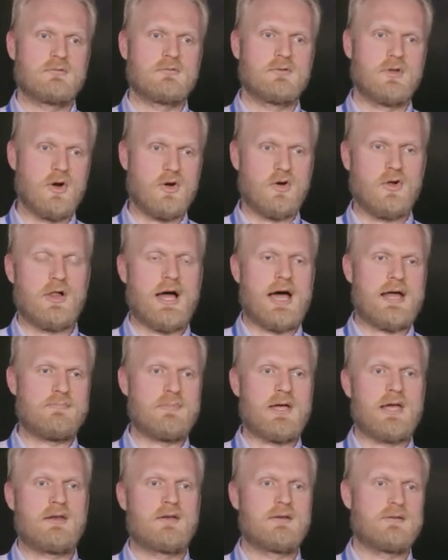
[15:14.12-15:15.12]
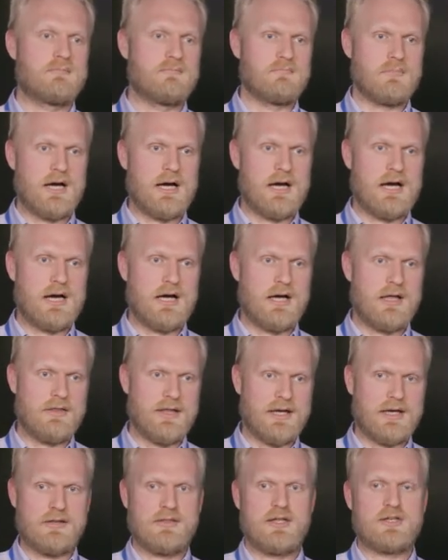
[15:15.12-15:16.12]
local admin. Uh,
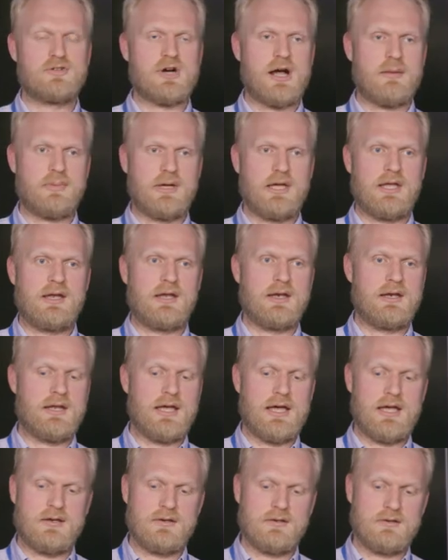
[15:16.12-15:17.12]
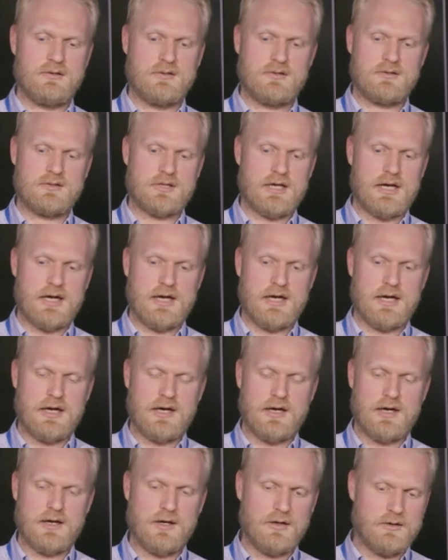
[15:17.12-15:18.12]
they can then drop in and, and
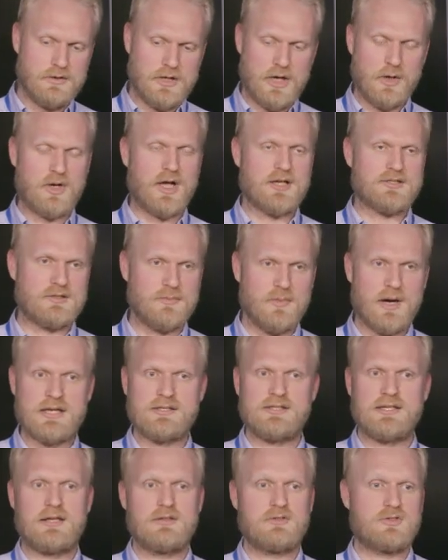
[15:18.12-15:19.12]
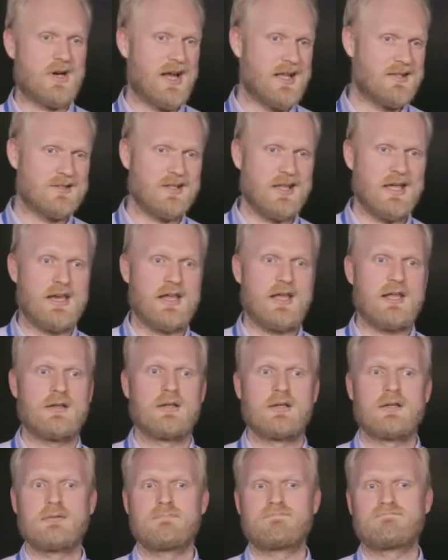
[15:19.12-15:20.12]
uh, you know customize it, translate it,
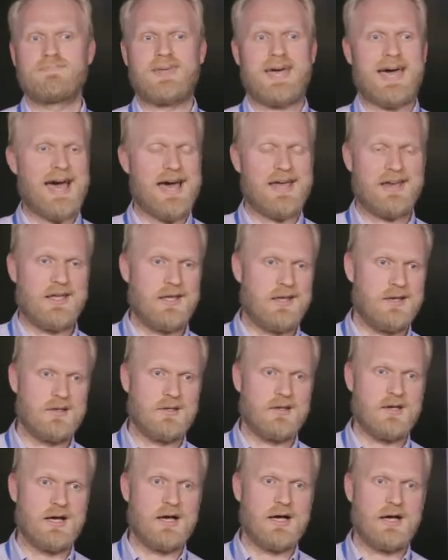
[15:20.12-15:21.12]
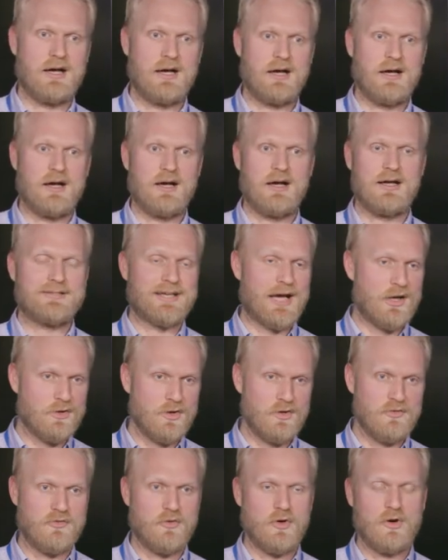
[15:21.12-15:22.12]
add in uh, a
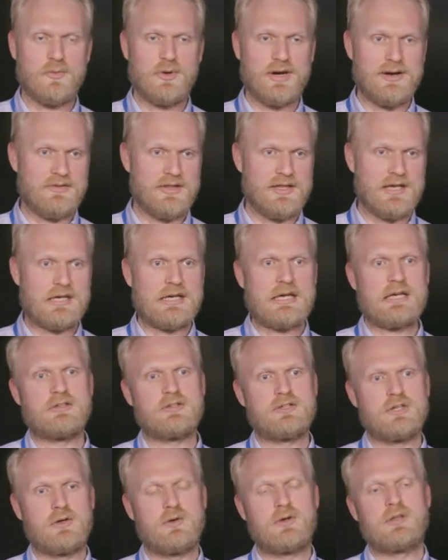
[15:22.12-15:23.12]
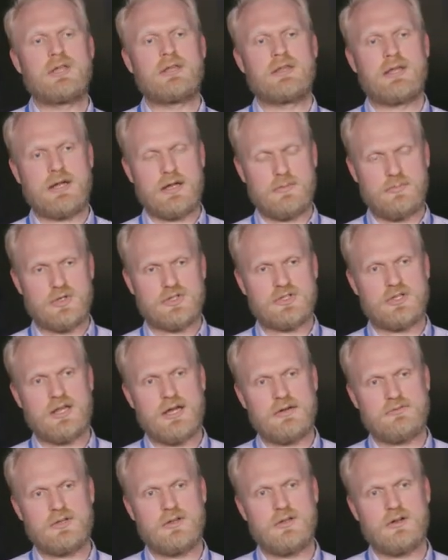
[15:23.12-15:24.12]
download form, whatever they need to do, and then they can push it
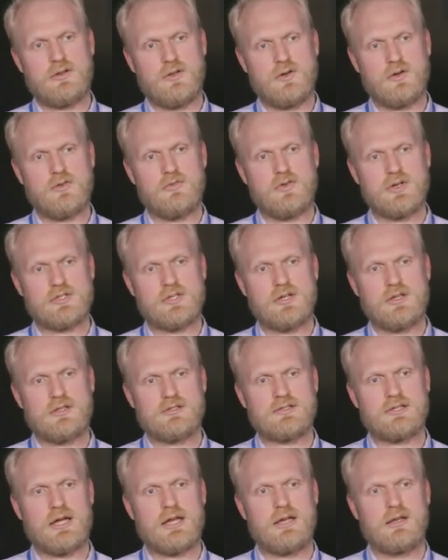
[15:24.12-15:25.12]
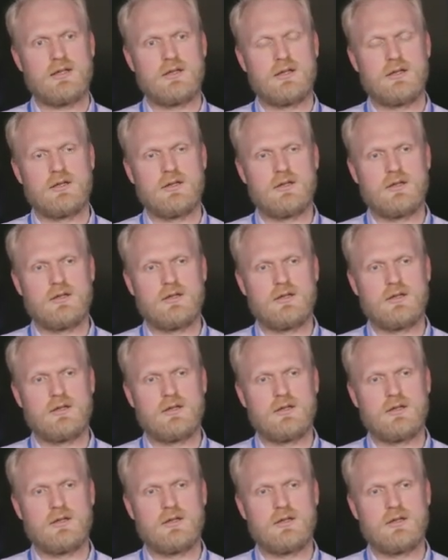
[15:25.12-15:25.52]
live to their local version of the site. So it's a